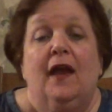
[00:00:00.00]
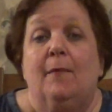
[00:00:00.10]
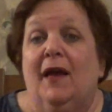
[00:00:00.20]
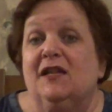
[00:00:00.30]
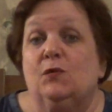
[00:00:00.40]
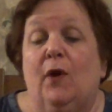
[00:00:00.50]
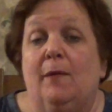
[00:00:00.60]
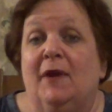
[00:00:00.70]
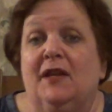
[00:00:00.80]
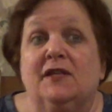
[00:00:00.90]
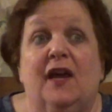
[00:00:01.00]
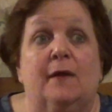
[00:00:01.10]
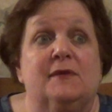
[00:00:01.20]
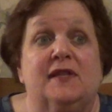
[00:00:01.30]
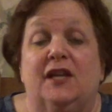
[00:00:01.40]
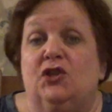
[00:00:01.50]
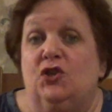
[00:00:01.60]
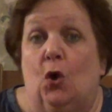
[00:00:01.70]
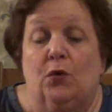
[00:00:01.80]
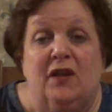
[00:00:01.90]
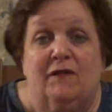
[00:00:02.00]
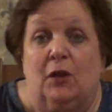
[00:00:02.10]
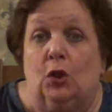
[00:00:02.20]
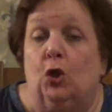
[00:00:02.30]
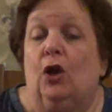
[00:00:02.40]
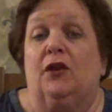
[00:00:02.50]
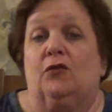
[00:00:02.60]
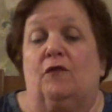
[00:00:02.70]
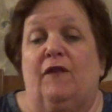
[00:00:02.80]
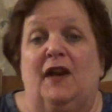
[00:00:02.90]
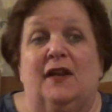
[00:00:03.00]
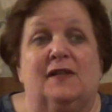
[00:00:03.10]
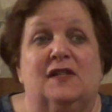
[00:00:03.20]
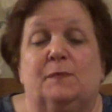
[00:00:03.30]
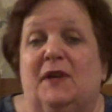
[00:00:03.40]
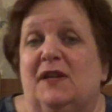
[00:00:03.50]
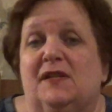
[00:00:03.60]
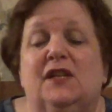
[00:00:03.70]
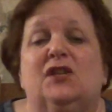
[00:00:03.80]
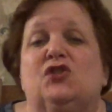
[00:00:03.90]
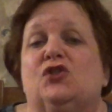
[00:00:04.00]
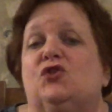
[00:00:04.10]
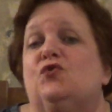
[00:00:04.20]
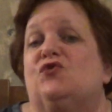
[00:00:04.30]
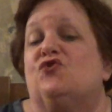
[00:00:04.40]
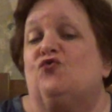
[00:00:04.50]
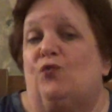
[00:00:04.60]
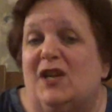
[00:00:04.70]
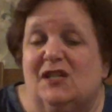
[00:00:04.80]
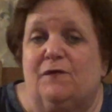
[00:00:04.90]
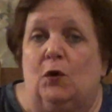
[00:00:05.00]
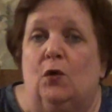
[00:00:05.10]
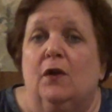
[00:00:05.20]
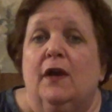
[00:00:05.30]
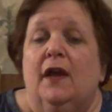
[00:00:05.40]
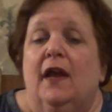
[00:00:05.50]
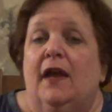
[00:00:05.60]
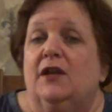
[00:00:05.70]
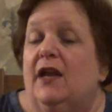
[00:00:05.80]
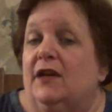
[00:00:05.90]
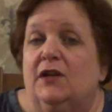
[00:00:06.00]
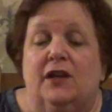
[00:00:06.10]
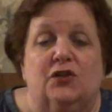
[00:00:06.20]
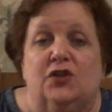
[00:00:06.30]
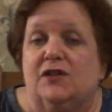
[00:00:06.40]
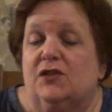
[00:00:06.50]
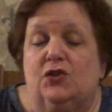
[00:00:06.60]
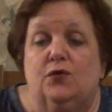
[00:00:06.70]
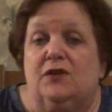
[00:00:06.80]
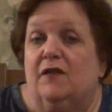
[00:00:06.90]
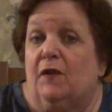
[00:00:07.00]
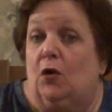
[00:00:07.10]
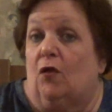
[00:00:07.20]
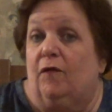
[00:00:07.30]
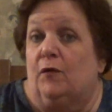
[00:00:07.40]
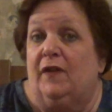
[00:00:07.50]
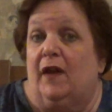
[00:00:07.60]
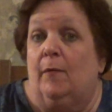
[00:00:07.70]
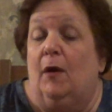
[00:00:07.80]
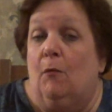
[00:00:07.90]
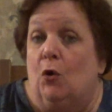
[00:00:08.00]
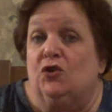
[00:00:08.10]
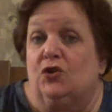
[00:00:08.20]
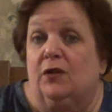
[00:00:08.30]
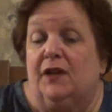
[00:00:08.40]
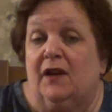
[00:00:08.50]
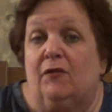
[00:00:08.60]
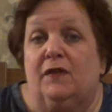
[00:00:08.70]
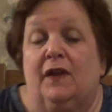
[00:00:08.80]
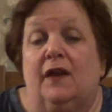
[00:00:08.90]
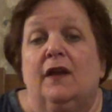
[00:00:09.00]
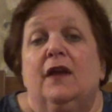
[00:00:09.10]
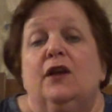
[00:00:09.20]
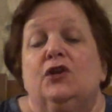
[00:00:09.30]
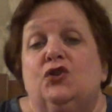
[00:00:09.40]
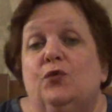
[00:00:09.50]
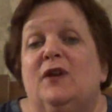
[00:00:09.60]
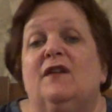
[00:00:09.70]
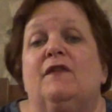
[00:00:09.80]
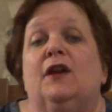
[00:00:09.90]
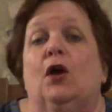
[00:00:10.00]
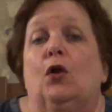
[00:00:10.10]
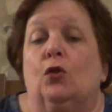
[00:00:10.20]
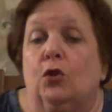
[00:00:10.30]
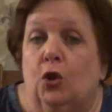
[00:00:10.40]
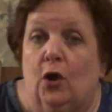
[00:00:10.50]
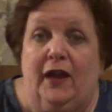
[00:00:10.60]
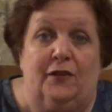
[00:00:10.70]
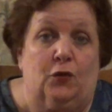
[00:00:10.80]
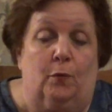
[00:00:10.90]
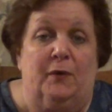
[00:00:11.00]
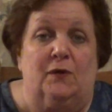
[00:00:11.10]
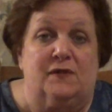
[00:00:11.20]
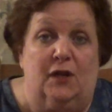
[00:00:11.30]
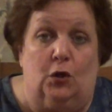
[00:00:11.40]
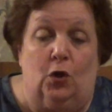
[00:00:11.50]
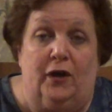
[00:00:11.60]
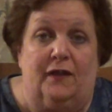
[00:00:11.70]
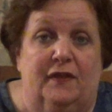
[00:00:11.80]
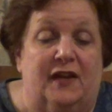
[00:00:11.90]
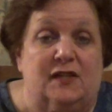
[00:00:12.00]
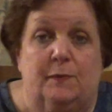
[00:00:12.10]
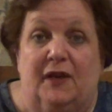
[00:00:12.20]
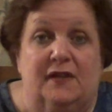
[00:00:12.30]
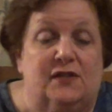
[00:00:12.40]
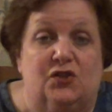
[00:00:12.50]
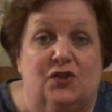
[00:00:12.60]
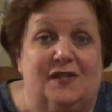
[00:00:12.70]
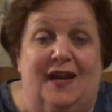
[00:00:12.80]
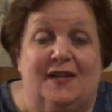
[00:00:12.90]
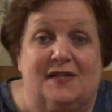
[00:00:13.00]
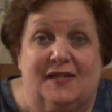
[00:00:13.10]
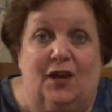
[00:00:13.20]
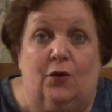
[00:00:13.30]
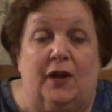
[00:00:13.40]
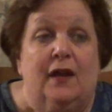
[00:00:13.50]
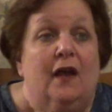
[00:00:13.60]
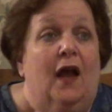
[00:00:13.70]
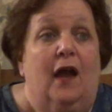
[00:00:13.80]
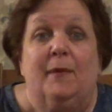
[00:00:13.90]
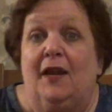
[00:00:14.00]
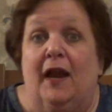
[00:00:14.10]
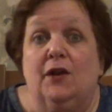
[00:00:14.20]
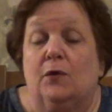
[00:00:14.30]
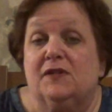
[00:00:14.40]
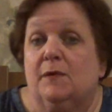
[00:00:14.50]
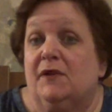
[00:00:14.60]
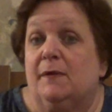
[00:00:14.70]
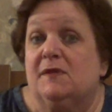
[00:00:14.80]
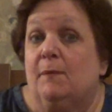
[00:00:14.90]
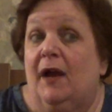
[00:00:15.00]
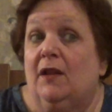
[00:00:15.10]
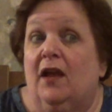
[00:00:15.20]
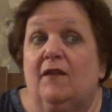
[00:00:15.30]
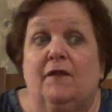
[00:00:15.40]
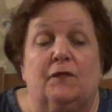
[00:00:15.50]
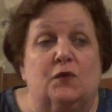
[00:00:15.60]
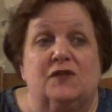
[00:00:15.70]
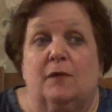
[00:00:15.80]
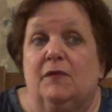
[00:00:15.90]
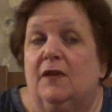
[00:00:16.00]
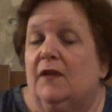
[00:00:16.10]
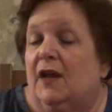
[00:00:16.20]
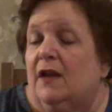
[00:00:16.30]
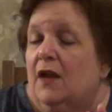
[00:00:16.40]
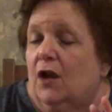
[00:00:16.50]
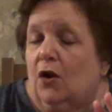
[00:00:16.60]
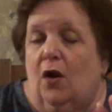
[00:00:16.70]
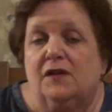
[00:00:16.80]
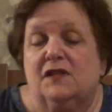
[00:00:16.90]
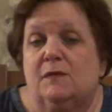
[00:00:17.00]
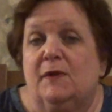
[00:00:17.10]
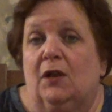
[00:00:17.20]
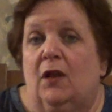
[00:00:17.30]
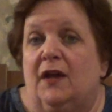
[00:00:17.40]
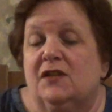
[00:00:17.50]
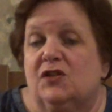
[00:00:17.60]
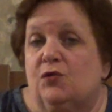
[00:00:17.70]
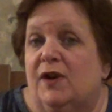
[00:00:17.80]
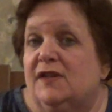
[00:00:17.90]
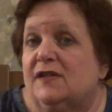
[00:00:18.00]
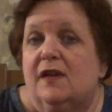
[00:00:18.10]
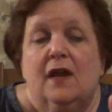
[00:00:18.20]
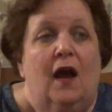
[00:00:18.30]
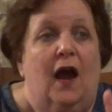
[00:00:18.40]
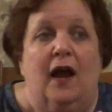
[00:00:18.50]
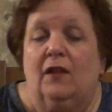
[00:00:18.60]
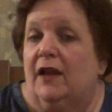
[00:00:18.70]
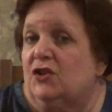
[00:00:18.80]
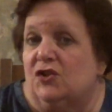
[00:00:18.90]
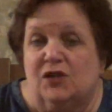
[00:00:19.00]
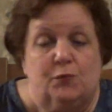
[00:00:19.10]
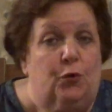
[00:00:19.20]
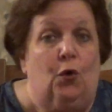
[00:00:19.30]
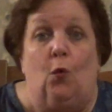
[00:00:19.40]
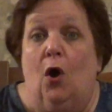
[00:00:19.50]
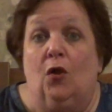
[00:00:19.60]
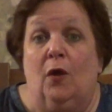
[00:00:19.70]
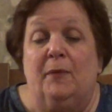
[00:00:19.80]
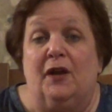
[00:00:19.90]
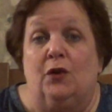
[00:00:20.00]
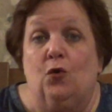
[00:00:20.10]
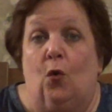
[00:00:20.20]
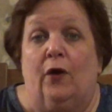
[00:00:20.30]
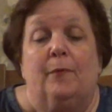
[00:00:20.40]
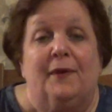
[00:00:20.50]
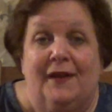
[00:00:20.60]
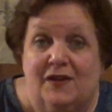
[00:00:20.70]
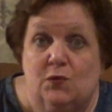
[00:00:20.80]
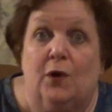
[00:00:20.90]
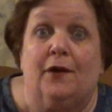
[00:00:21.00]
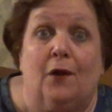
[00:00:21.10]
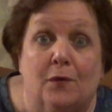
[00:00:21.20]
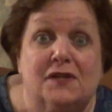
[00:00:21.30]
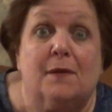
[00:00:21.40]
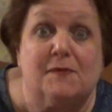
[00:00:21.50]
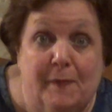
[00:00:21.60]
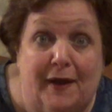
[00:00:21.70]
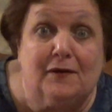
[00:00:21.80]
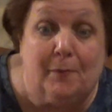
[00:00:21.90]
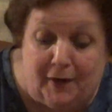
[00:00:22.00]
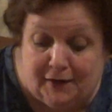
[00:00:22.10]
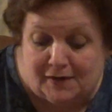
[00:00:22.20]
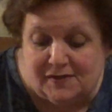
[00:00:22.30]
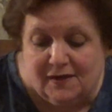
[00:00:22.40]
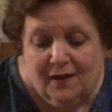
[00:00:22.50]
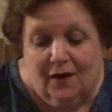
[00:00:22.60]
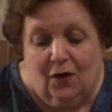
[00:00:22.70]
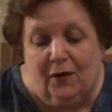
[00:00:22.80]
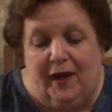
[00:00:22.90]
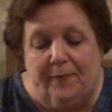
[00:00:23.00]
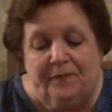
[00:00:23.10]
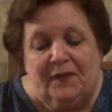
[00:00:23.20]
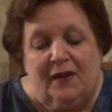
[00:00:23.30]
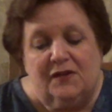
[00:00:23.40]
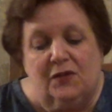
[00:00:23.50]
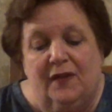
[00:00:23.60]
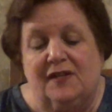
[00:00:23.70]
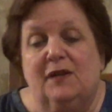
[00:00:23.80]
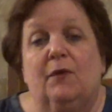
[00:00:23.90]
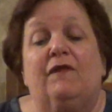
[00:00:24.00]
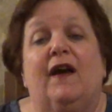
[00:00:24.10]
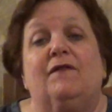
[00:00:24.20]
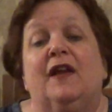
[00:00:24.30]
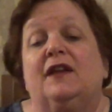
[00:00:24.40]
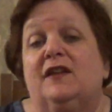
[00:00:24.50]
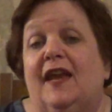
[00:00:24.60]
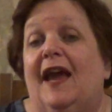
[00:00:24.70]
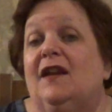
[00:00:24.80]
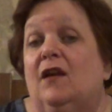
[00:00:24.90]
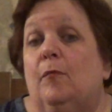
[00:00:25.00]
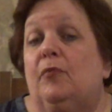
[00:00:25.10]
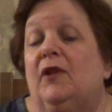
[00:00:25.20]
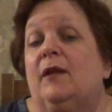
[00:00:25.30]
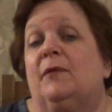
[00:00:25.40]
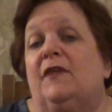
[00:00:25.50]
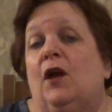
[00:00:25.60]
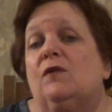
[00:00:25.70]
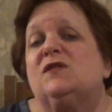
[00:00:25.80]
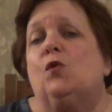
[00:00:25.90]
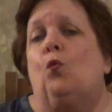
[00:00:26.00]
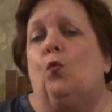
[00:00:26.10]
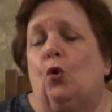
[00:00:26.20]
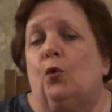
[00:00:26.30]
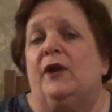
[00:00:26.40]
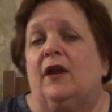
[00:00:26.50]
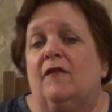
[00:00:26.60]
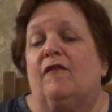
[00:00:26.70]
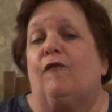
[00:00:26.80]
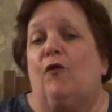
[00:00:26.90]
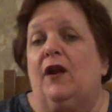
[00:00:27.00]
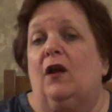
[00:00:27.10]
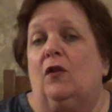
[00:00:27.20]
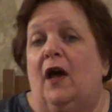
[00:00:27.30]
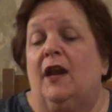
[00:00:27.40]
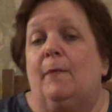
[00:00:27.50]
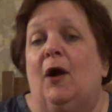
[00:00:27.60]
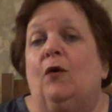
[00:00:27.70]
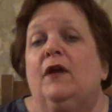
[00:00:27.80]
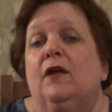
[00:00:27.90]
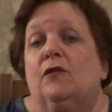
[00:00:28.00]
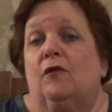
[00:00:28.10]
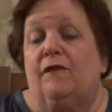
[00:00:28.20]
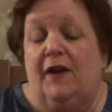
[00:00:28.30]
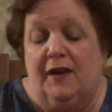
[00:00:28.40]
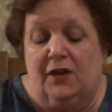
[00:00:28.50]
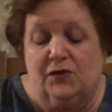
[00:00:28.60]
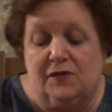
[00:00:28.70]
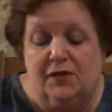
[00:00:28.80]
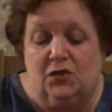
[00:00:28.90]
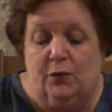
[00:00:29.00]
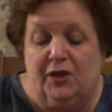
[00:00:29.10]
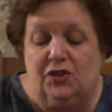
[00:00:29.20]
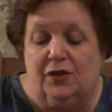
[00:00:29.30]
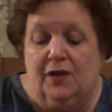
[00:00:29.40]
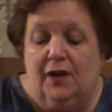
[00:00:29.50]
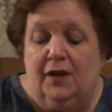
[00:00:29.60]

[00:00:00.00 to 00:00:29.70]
And that's why many times they don't even look at their finances, because it is just too stressful and just too difficult for them emotionally and everything to even look at their bills and look things, because it's just kind of scary. I mean, I know sometimes in my life, if there's something that causes me a lot of stress, I like to just put a wall up and ignore it. But guess what? It always comes back to bite us. Okay, so that's number five. They can complain, but they also worry and fret a lot about their financial situation.